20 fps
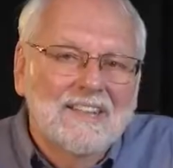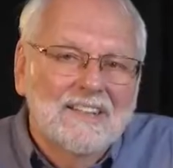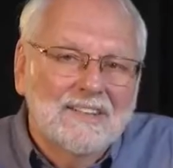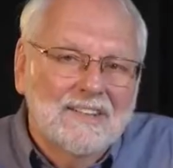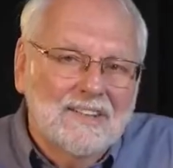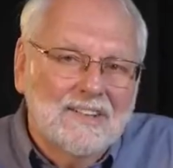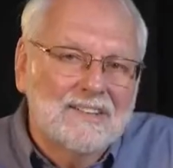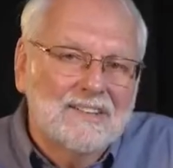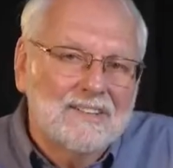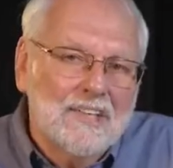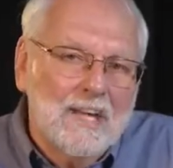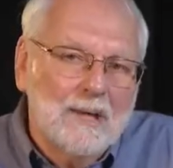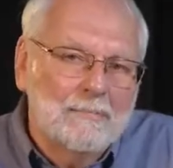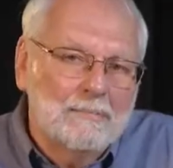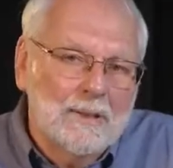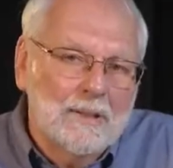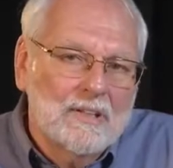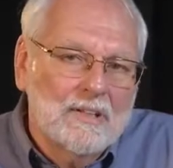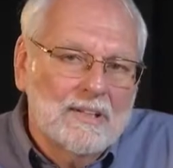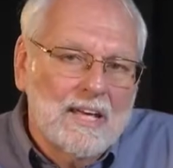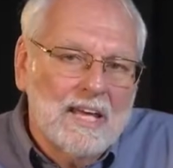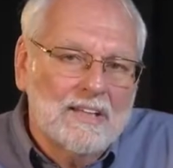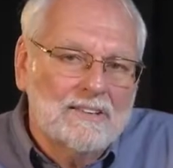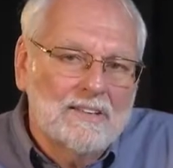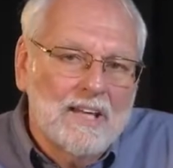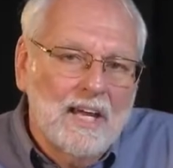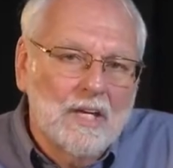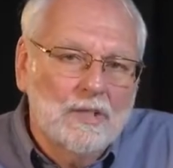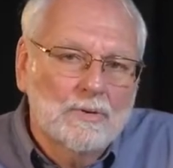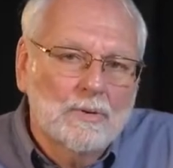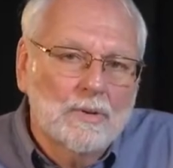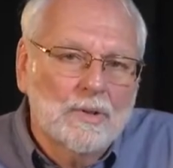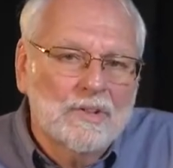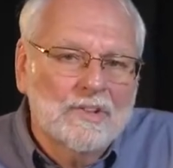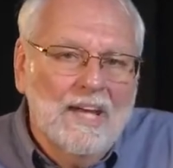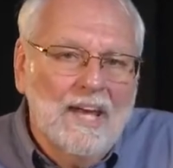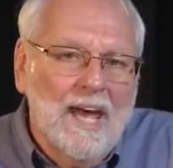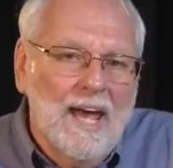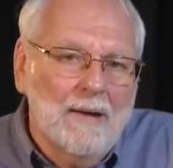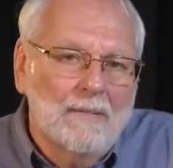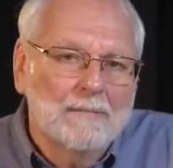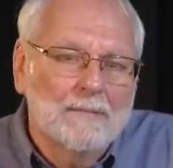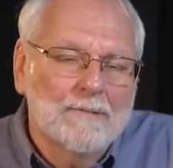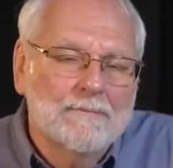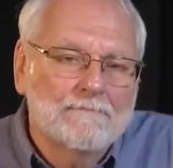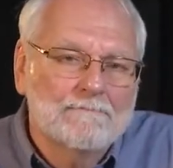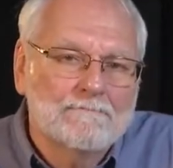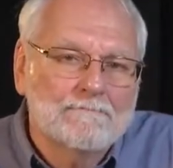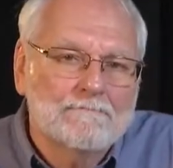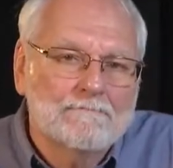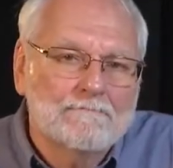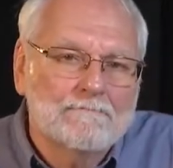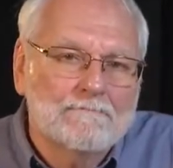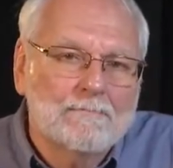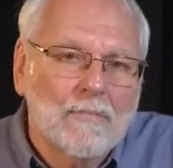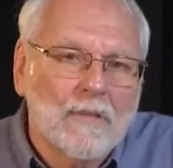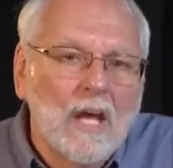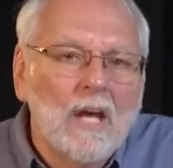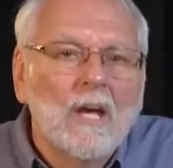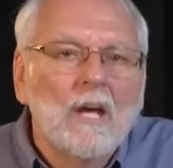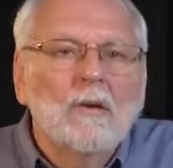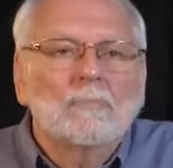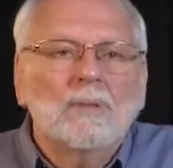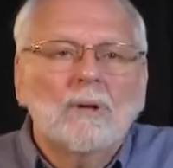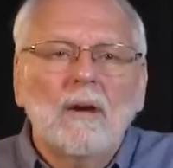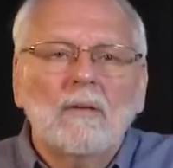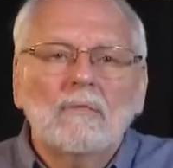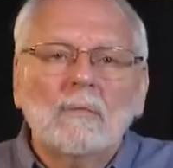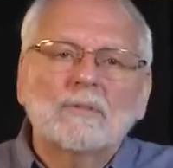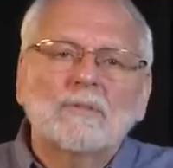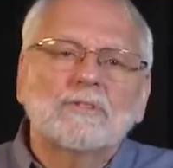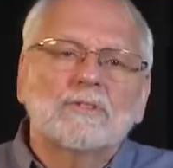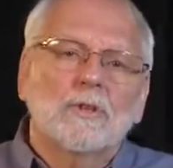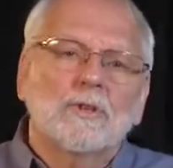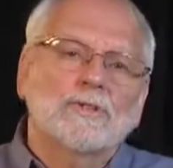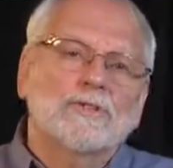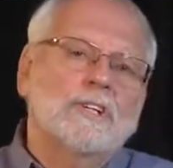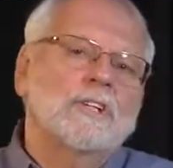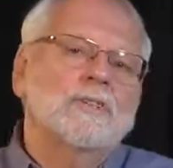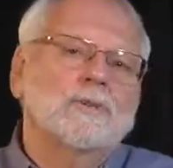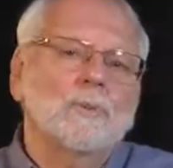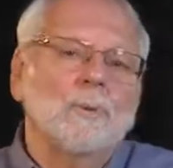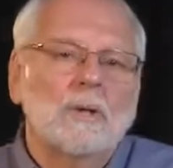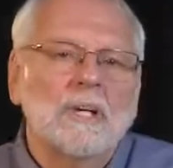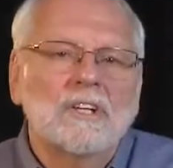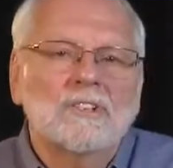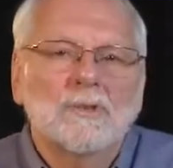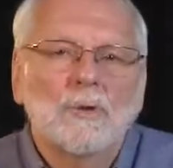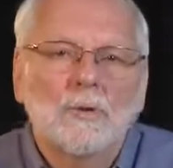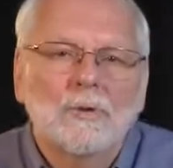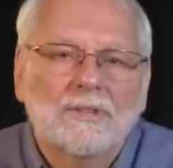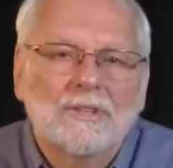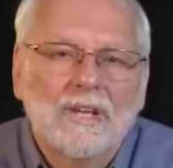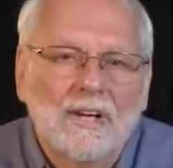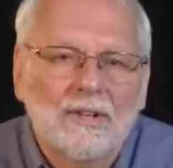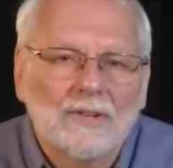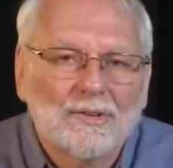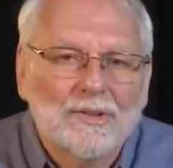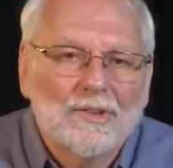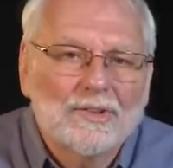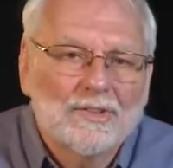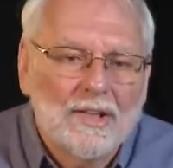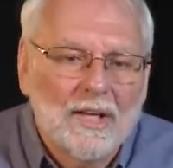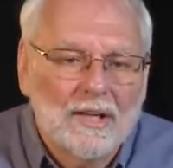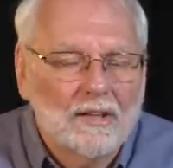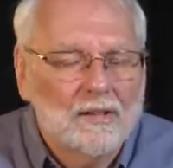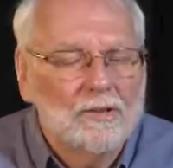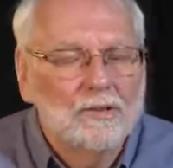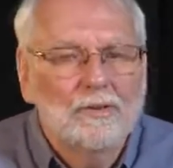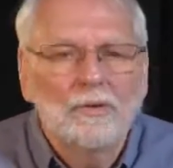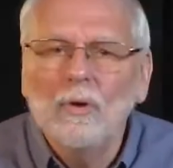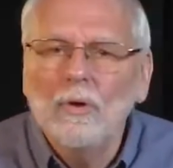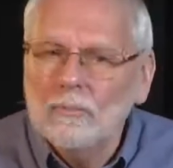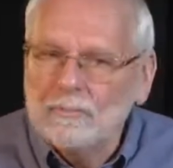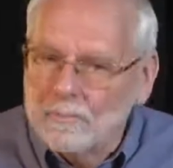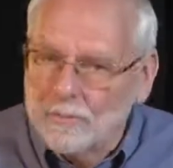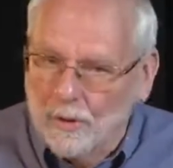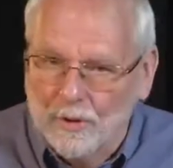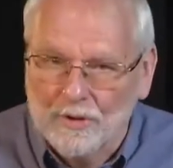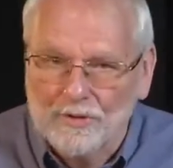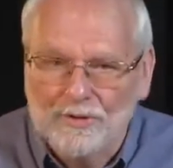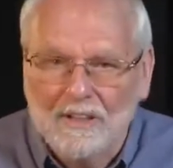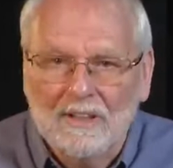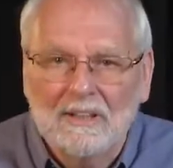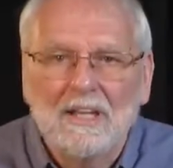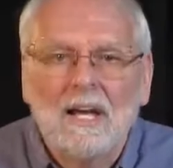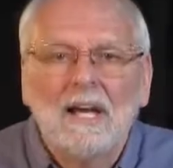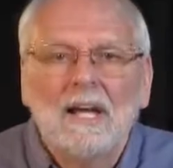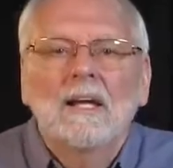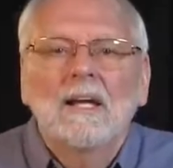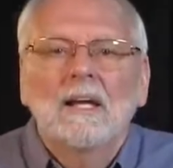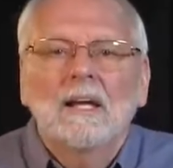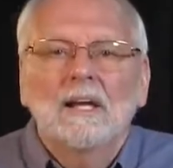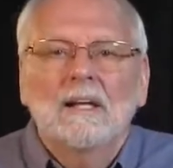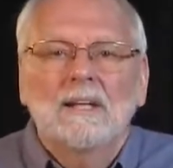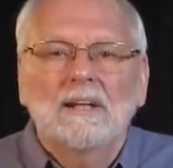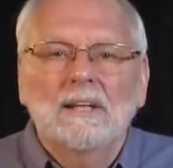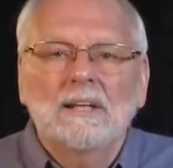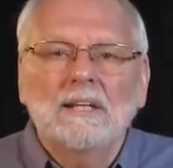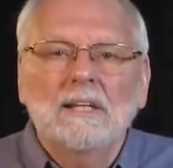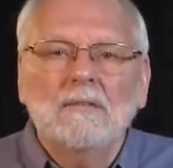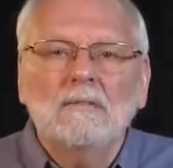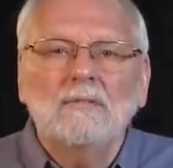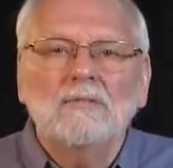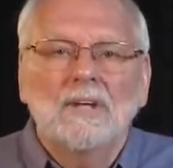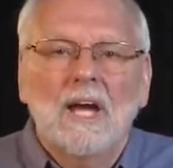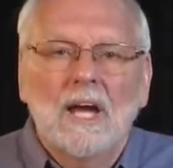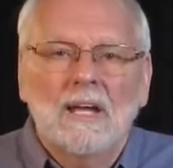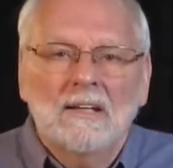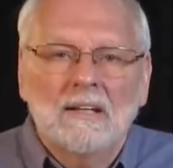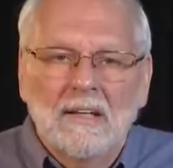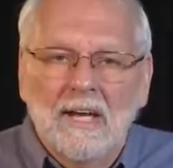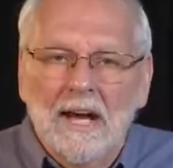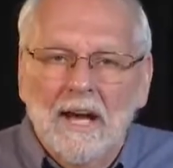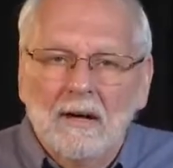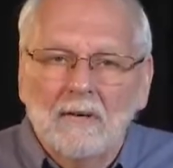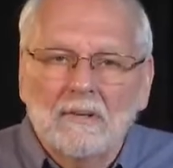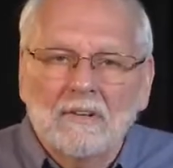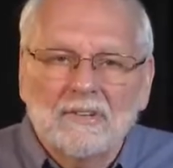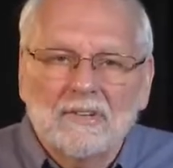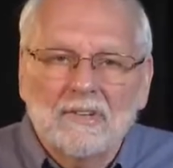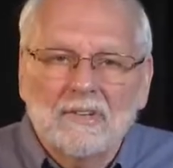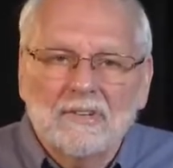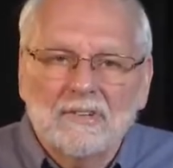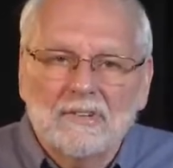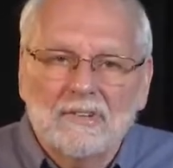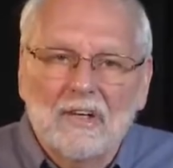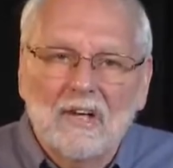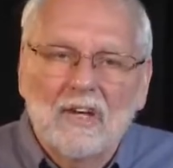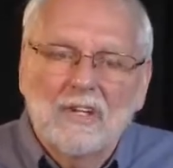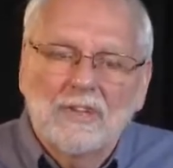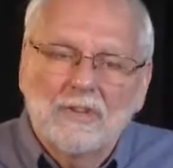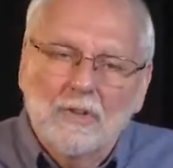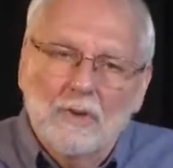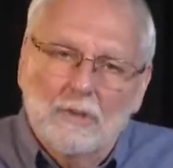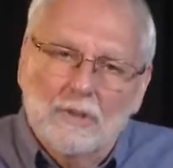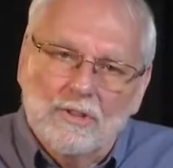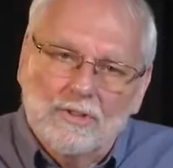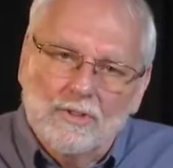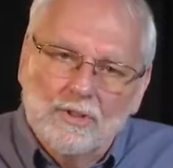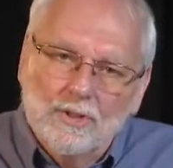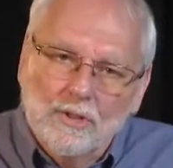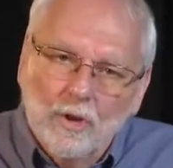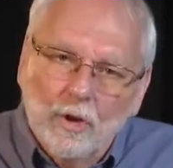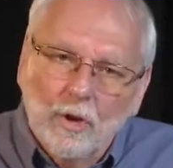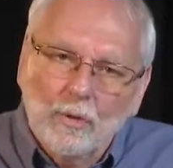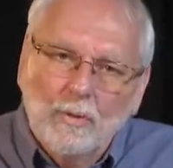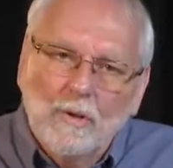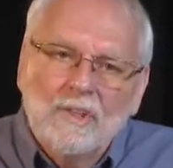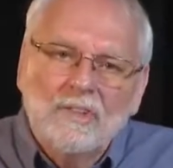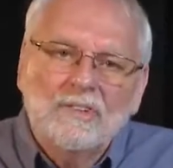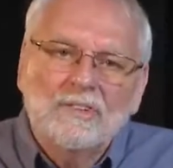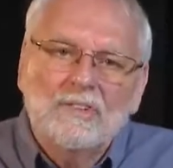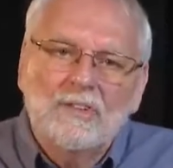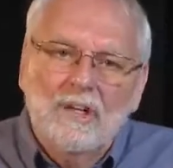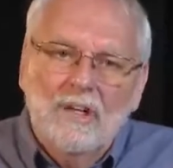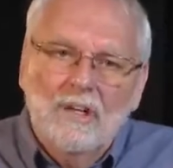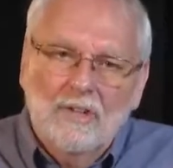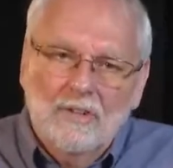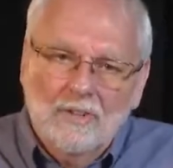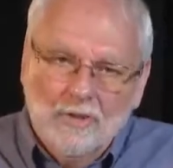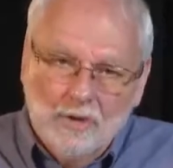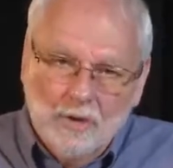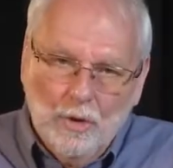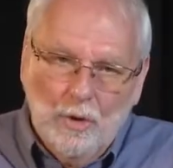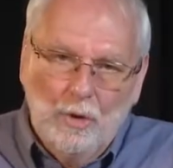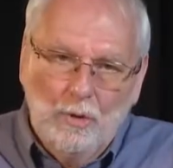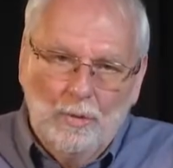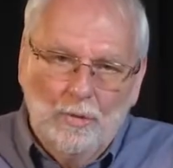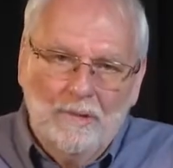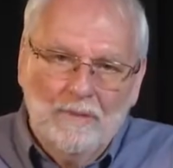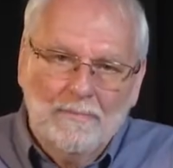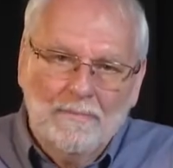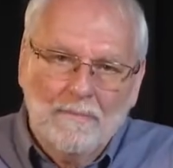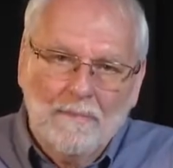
to step into that dangerous gap. Proverbs 13:22 tells us that a good person leaves an inheritance to his children's children.